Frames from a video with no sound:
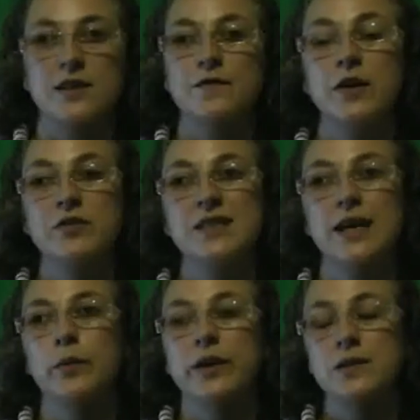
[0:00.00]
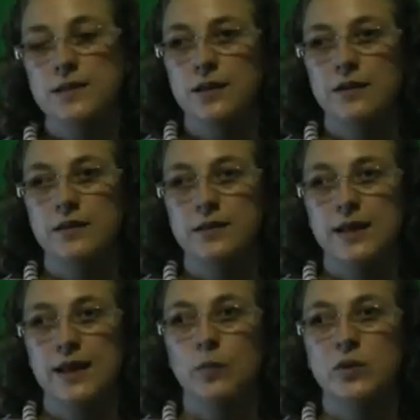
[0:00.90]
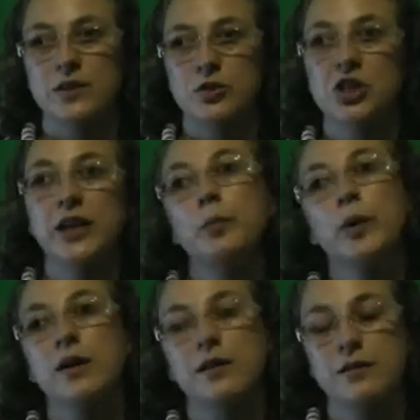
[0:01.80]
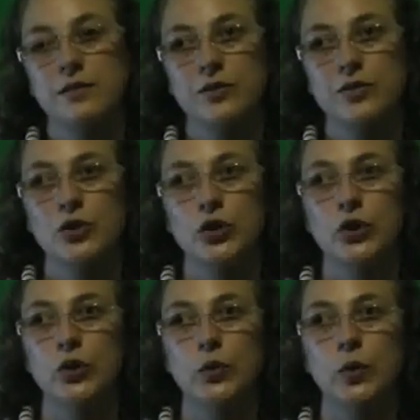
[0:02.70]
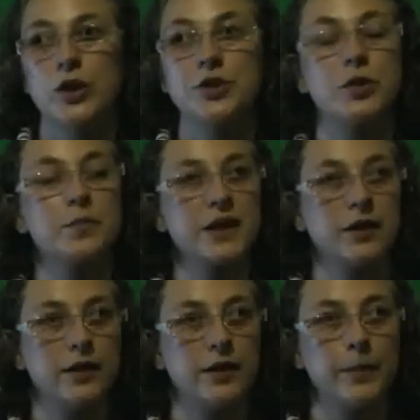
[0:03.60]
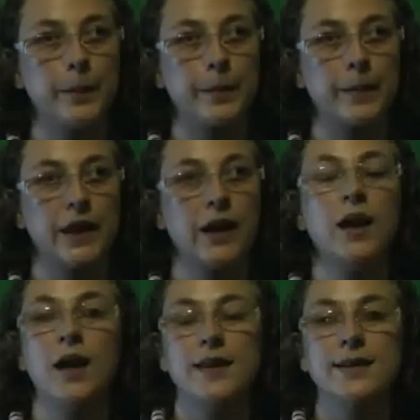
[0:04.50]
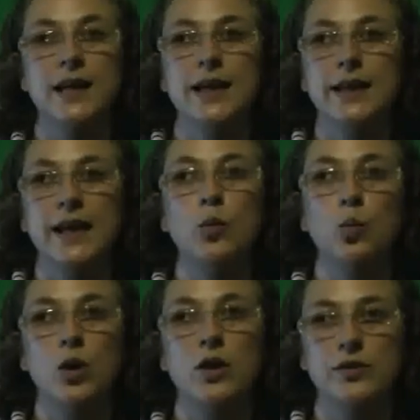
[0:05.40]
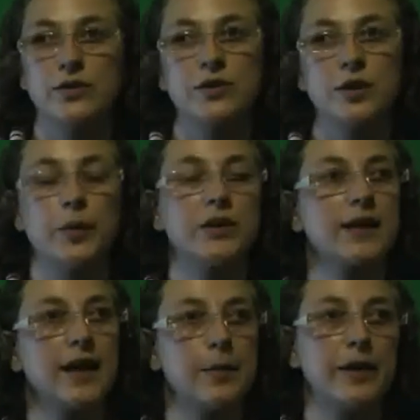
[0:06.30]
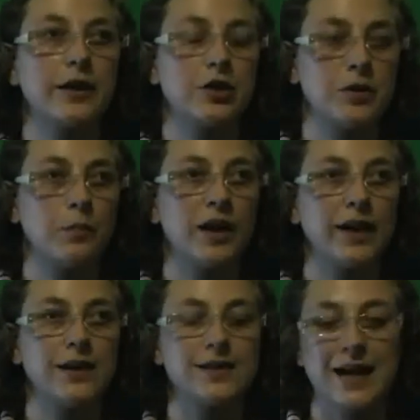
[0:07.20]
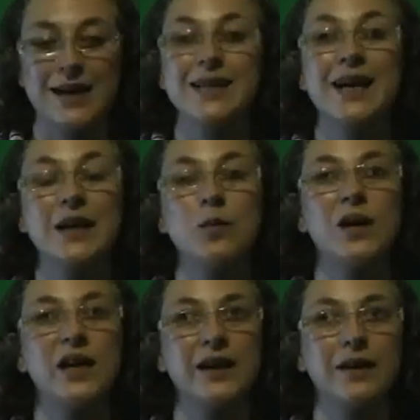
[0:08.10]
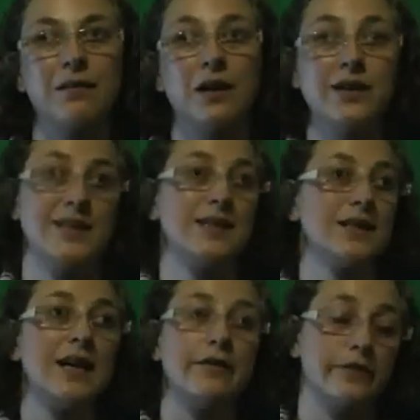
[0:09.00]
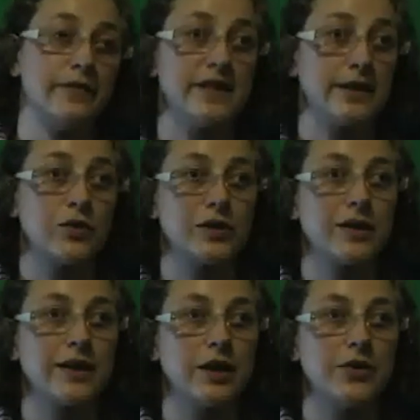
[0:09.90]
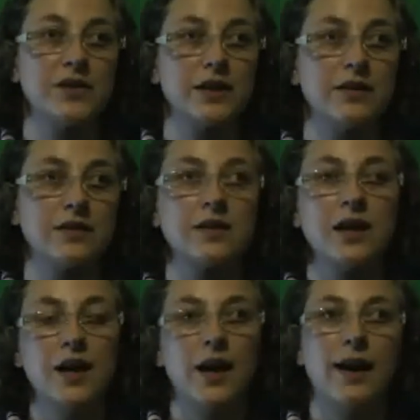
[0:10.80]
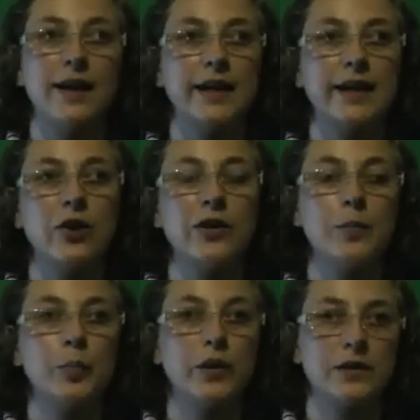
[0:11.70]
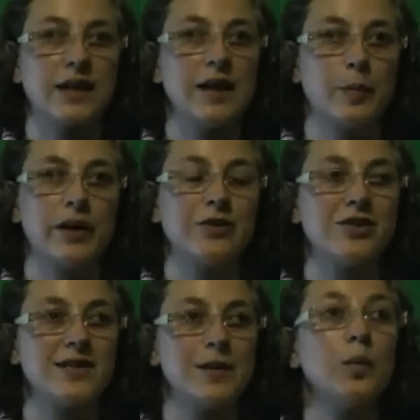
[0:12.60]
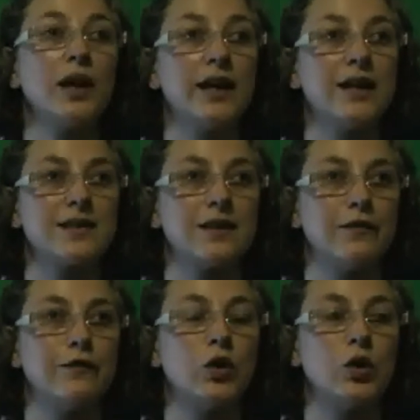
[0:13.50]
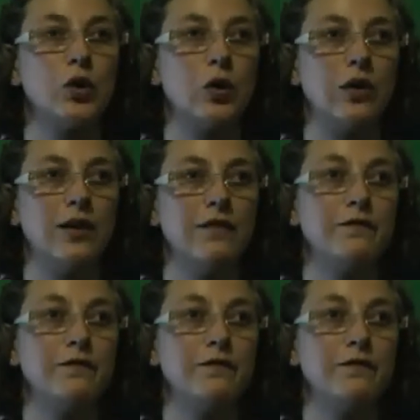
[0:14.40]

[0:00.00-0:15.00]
As far as they were concerned, it was cheaper to adopt her than it was to put a care package in place. And anyway, I didn't have a physical diagnosis, and they only put care packages in place for